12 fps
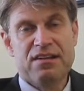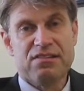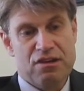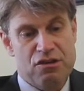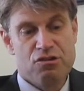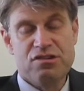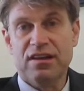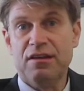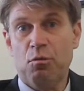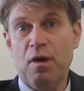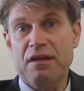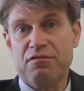So
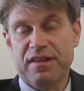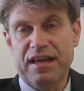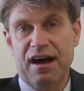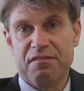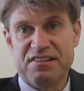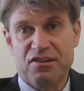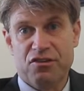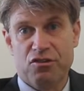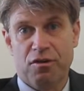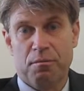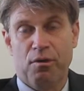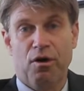usually wait for the officer
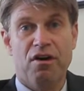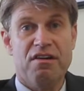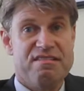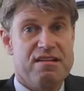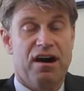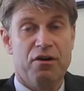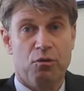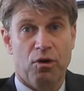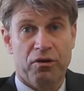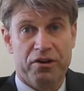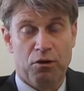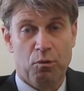to approach,
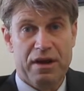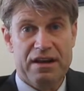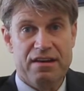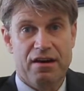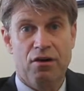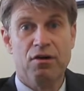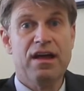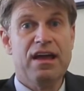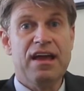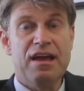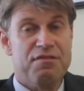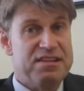unroll your window.
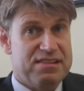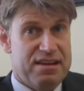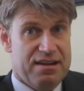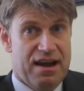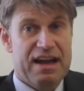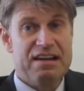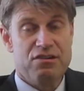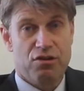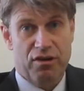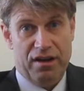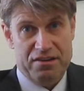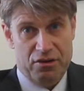If it's at night,
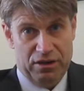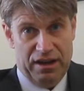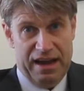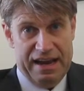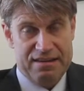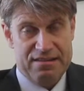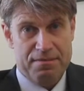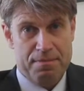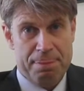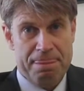turn on your light.